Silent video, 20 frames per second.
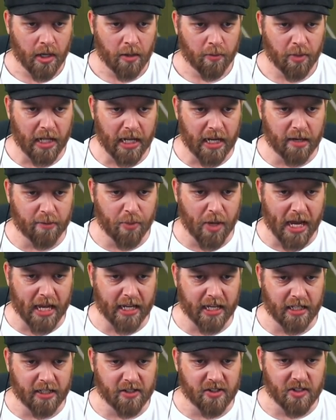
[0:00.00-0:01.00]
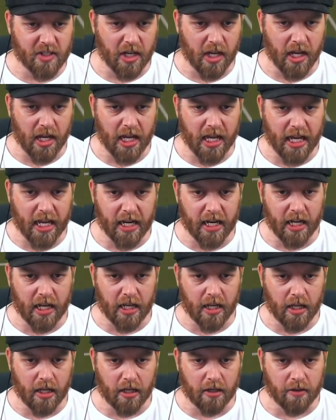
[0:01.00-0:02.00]
Played back
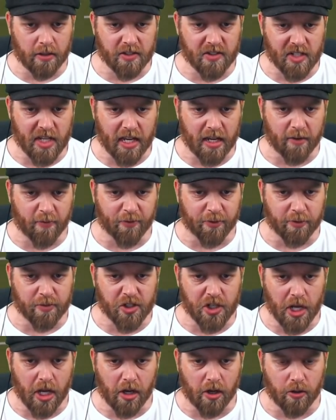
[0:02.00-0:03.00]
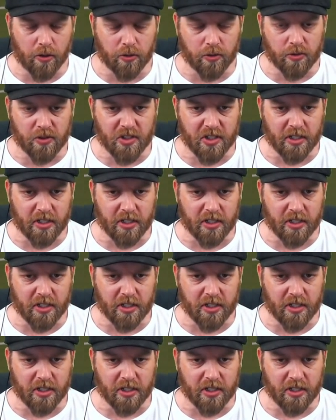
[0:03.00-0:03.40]
inside. Save from Jones.